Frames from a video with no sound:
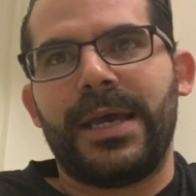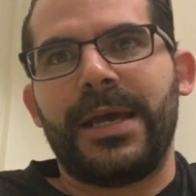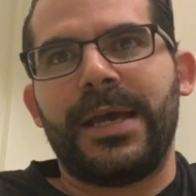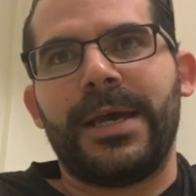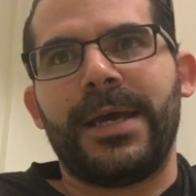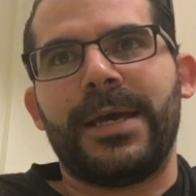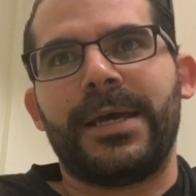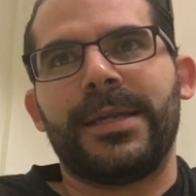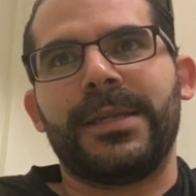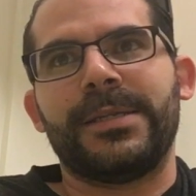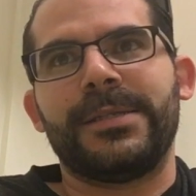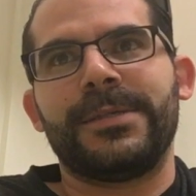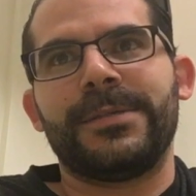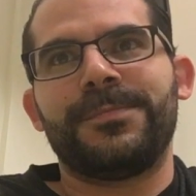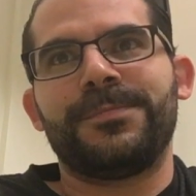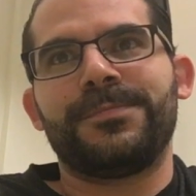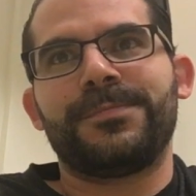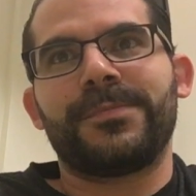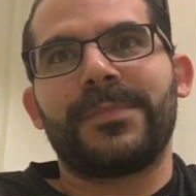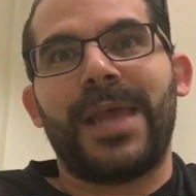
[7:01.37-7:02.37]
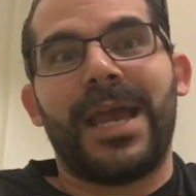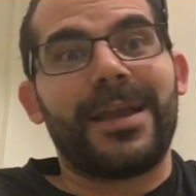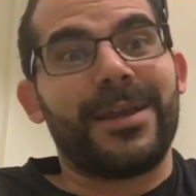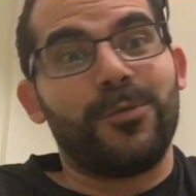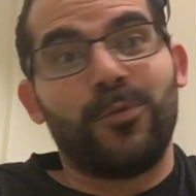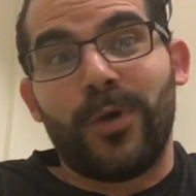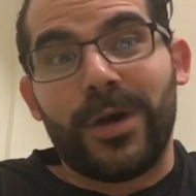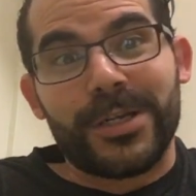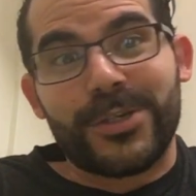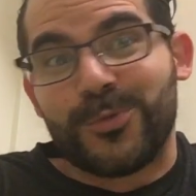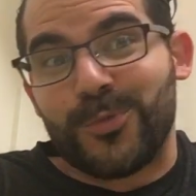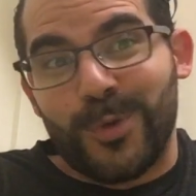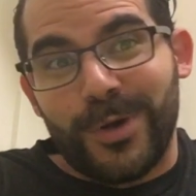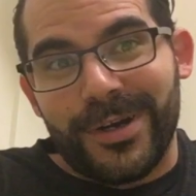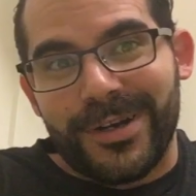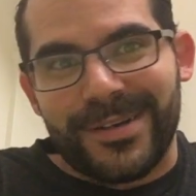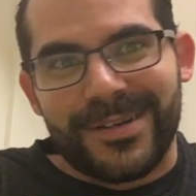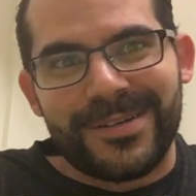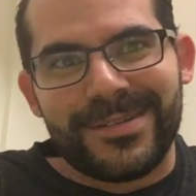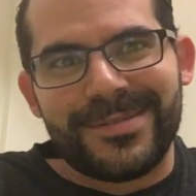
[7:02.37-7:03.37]
and I can watch
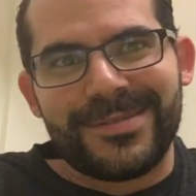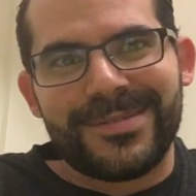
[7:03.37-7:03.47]
one.